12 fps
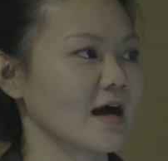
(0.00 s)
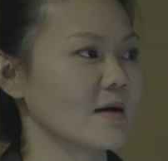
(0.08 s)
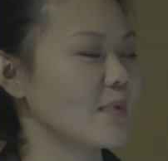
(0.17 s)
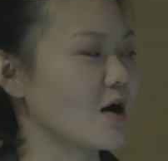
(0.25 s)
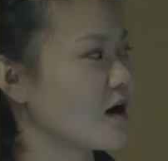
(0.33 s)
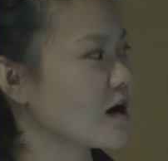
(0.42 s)

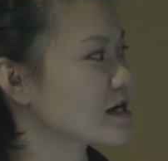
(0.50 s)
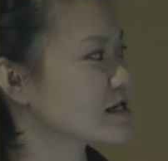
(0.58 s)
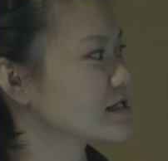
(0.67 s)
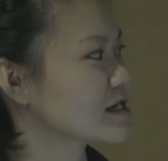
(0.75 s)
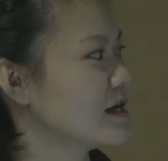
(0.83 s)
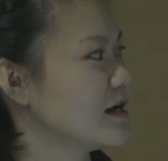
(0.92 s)
years, and the
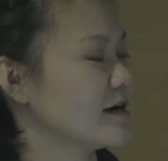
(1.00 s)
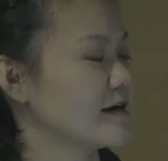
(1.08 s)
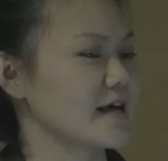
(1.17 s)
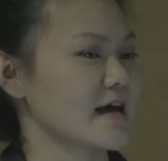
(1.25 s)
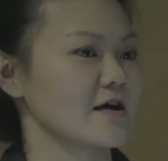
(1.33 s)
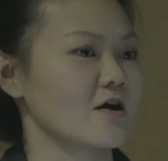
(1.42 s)
idea is that you
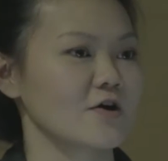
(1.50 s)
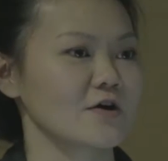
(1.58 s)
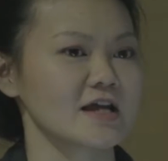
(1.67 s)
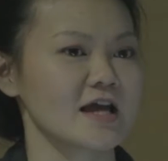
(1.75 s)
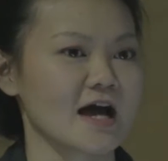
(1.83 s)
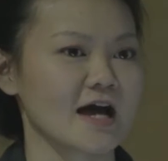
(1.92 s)
can go and
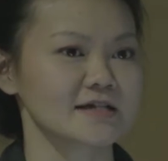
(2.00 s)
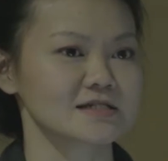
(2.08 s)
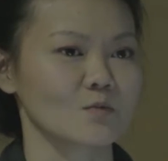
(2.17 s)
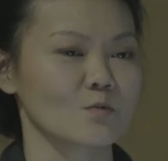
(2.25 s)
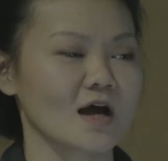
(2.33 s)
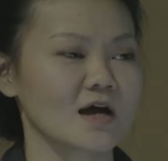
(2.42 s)
buy a
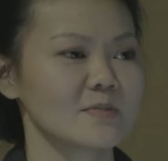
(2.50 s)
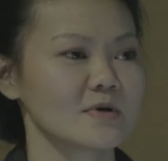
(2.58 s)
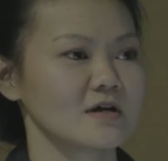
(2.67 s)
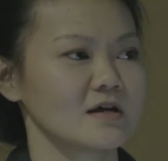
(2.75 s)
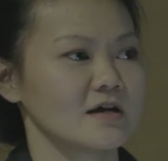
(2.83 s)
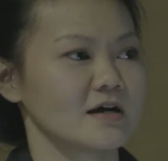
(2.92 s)
box
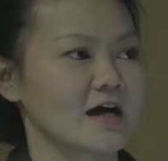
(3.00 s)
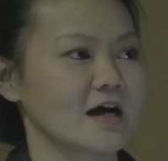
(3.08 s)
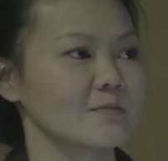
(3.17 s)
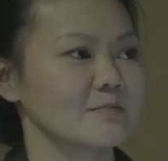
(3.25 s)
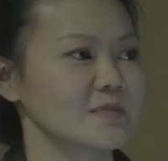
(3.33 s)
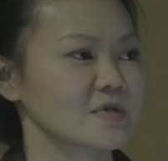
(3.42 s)

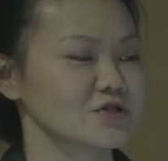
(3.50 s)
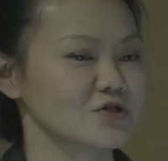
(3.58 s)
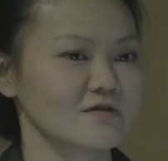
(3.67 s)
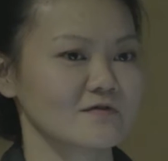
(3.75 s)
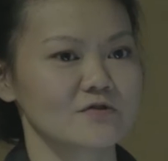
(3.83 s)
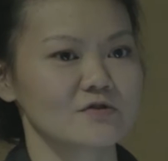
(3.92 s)
that already
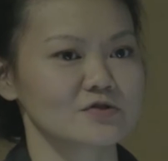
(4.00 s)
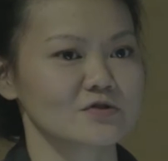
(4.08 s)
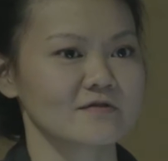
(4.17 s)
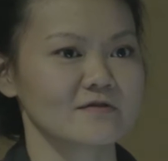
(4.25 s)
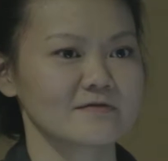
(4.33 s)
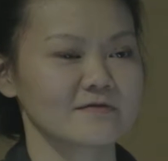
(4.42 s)
has a
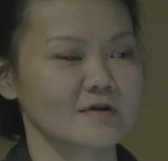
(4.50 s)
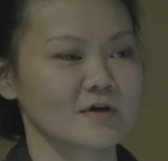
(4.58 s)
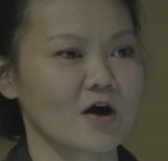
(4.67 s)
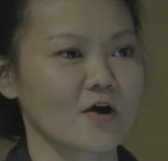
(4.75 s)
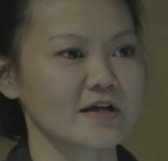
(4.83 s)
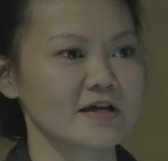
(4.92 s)
web
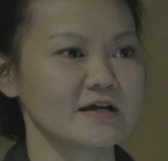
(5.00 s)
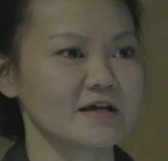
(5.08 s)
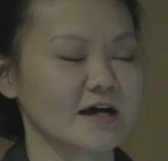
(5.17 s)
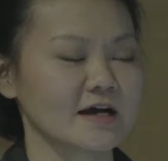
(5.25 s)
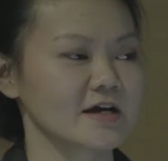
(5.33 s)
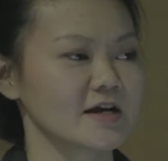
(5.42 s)

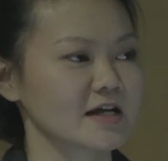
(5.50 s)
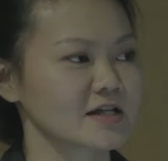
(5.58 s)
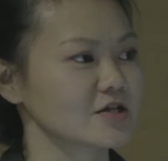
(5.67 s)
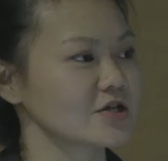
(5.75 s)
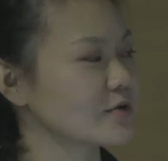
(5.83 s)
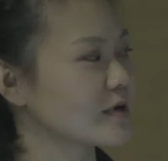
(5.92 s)

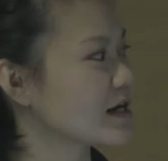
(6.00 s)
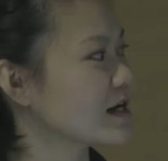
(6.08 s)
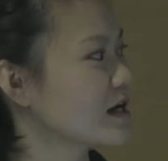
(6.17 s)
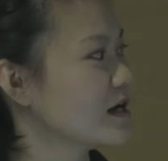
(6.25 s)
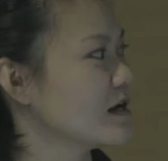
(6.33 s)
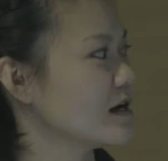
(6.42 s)
server sort of
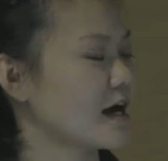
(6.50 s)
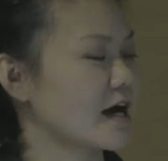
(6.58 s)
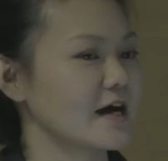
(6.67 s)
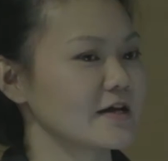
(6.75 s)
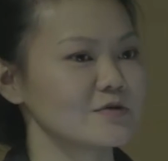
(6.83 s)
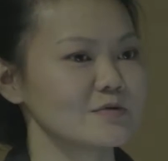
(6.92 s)

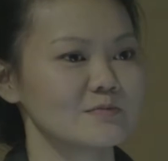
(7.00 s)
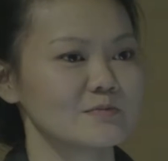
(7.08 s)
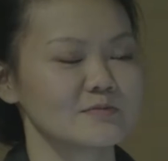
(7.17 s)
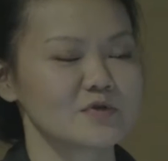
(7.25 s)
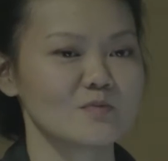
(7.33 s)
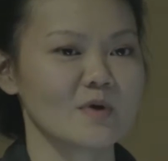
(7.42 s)
already
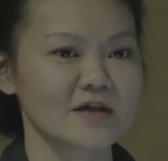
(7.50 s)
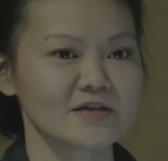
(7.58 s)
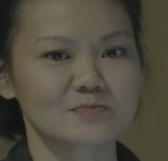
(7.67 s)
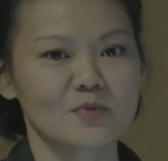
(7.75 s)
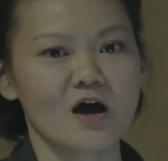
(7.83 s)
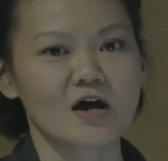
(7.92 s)
connected
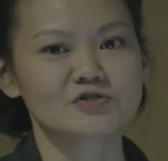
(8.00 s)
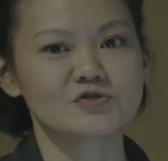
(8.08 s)
to it.